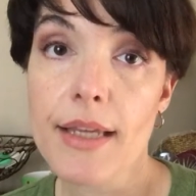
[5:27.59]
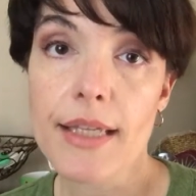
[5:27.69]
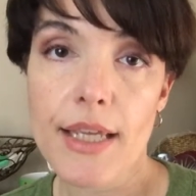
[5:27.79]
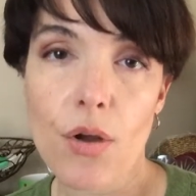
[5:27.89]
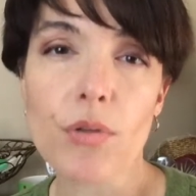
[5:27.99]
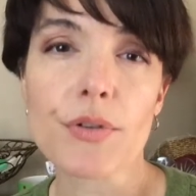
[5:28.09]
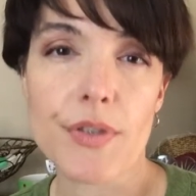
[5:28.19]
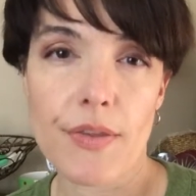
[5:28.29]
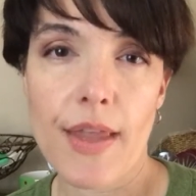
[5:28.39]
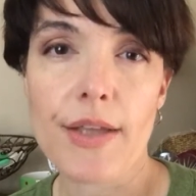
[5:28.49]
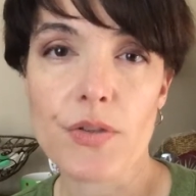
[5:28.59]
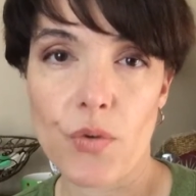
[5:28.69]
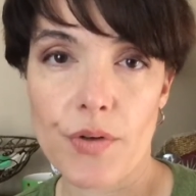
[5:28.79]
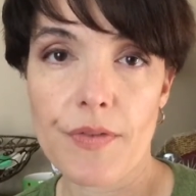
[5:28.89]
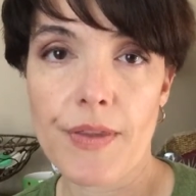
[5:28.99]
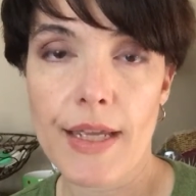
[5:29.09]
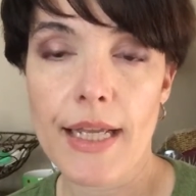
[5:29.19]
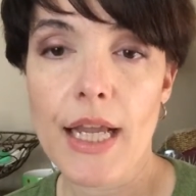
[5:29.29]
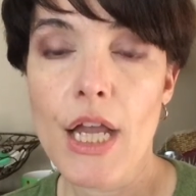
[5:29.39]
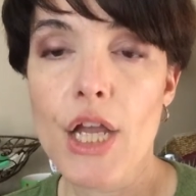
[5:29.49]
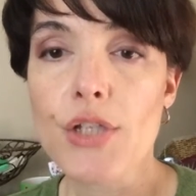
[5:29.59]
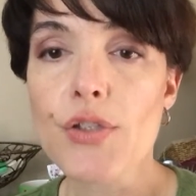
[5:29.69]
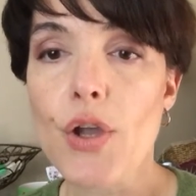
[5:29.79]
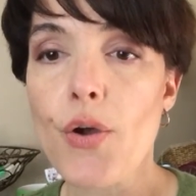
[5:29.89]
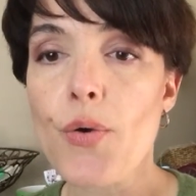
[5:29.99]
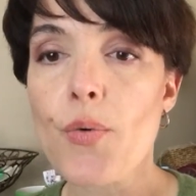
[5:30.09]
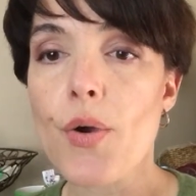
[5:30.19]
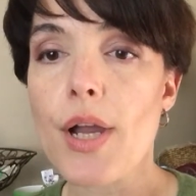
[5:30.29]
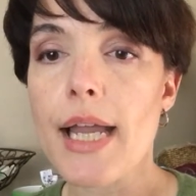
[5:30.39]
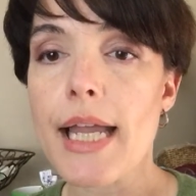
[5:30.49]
key holders and that sort of thing. So